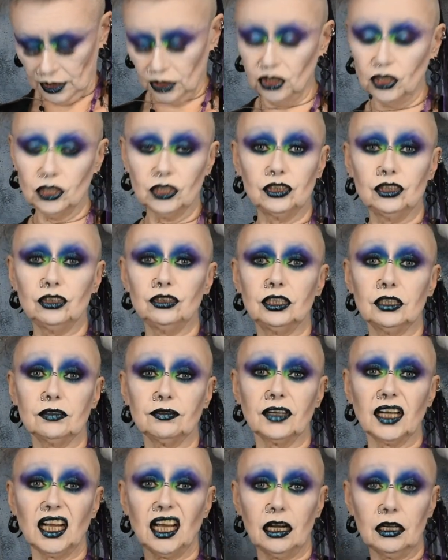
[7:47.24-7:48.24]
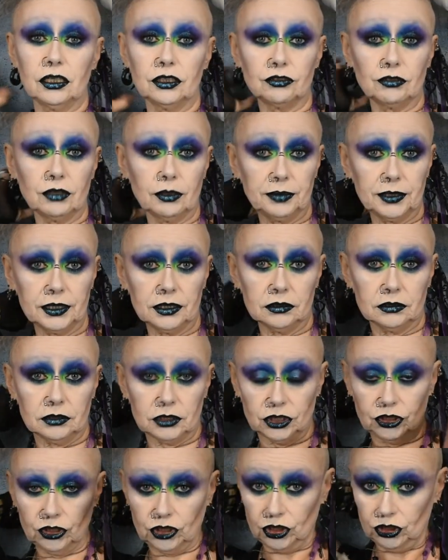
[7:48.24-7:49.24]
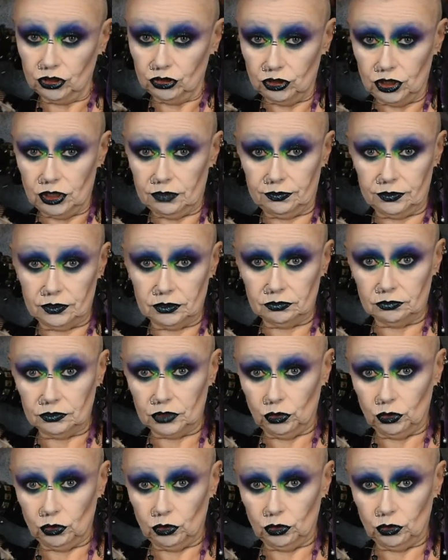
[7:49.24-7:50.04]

you could do different coloured ribbons, you could do different